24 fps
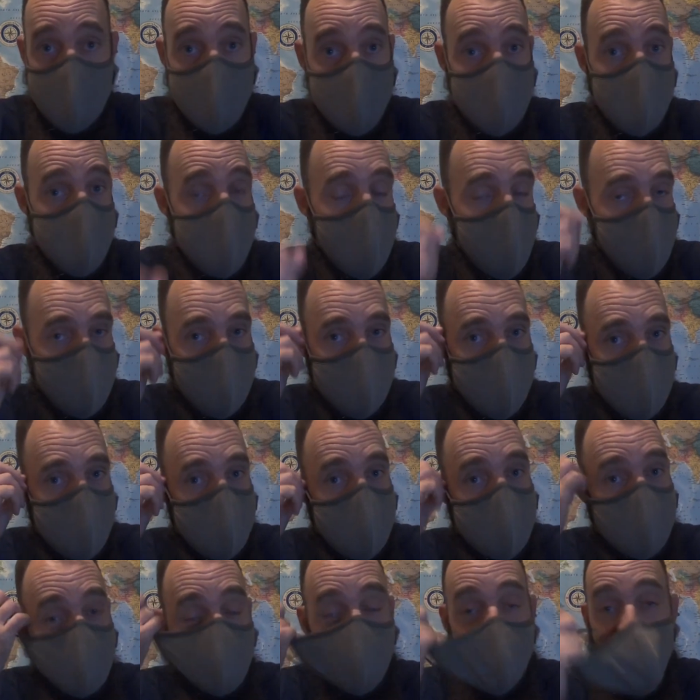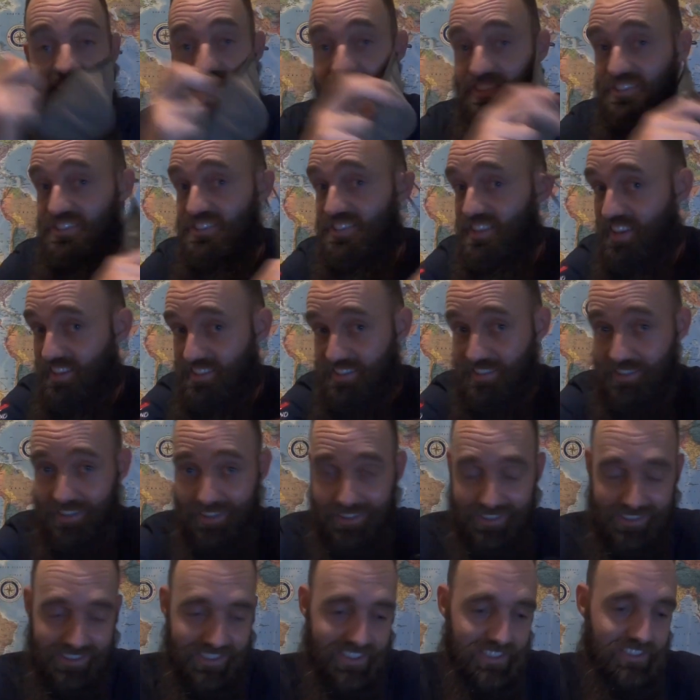that's tons and
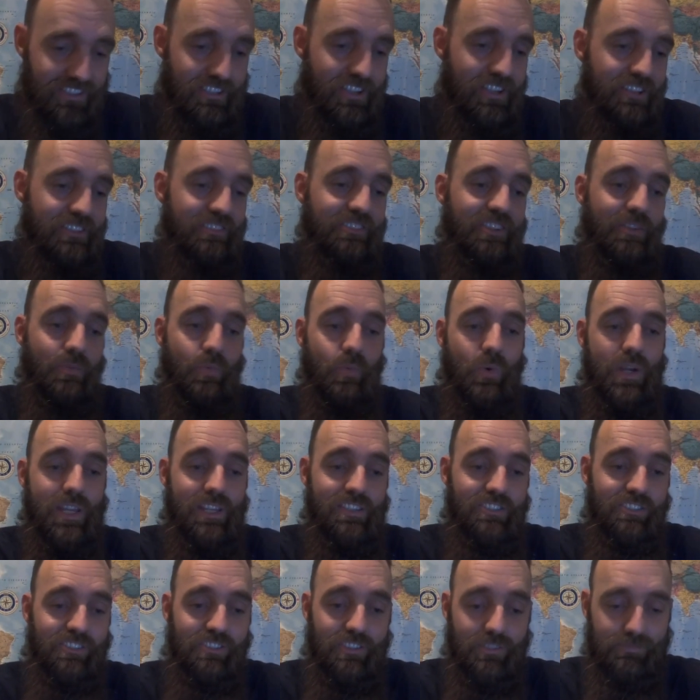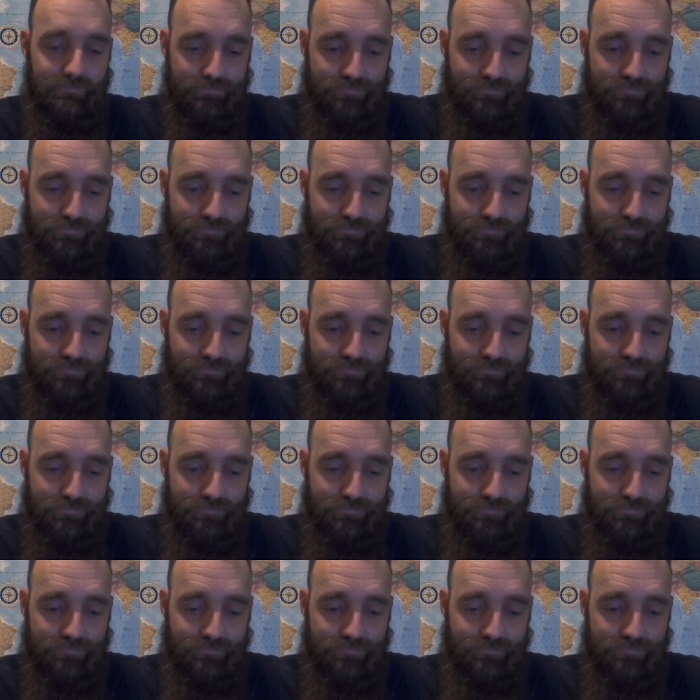tons and tons of waste.